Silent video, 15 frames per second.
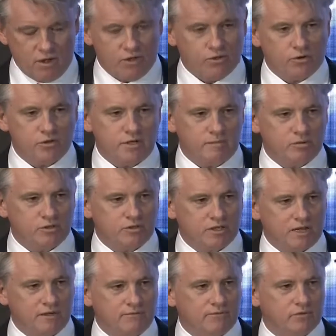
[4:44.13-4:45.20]

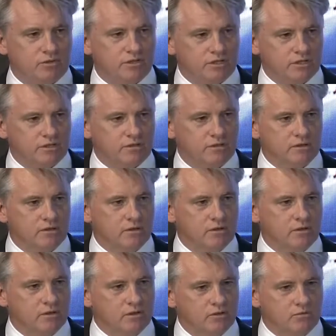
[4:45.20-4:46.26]
30% versus
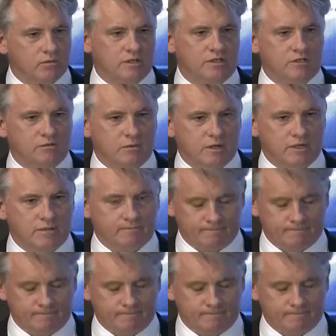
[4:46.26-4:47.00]
2020.